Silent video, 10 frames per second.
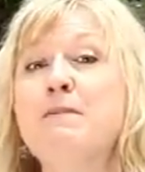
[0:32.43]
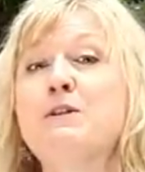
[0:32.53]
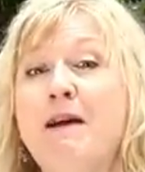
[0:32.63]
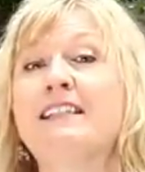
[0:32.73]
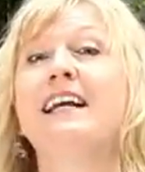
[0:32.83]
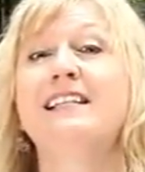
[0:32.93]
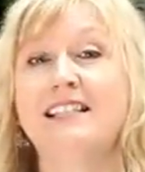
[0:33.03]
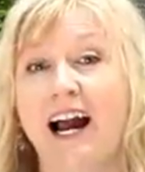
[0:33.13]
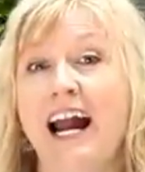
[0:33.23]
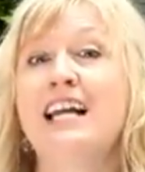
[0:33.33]
is mixing
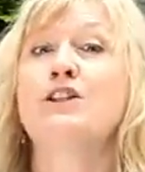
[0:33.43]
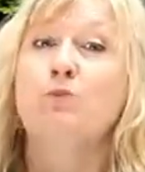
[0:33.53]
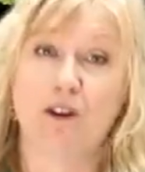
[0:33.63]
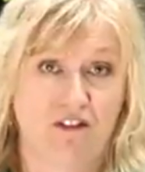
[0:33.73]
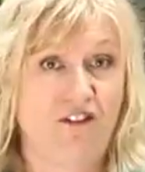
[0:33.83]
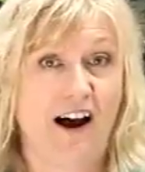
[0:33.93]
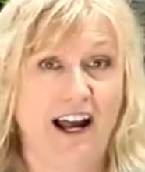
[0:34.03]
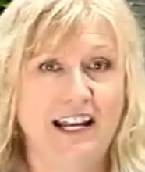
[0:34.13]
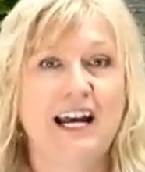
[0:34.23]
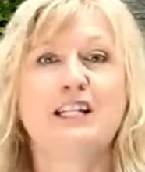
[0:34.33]
science with
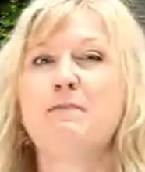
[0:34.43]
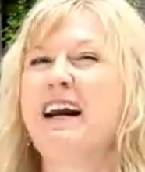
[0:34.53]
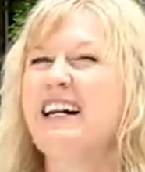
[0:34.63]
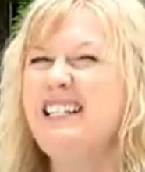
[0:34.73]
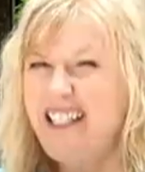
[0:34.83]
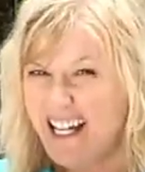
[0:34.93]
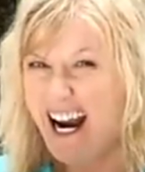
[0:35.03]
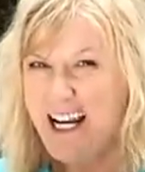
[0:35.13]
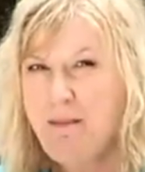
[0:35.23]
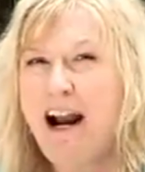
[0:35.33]
fun to make a
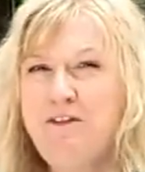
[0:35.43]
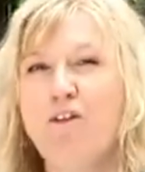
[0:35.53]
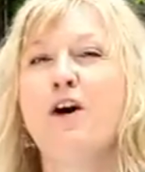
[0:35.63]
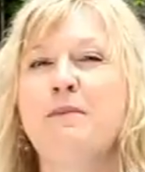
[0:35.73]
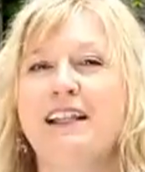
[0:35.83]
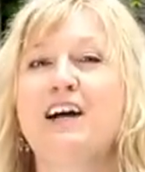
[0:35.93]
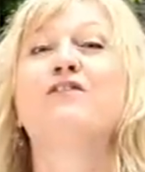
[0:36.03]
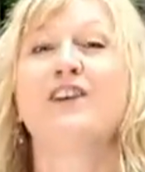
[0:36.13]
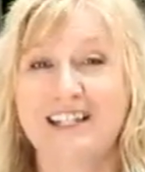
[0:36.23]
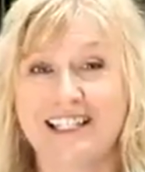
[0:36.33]
dynamite formula
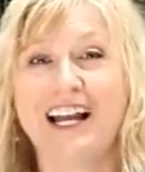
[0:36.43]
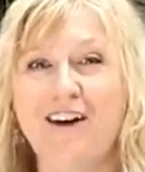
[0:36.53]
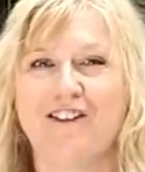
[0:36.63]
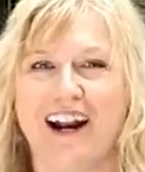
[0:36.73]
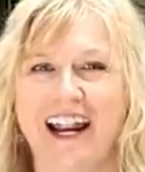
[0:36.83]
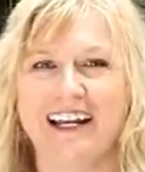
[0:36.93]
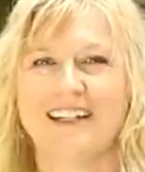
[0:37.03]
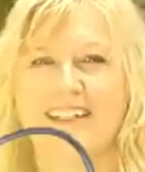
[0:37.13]
for discovery.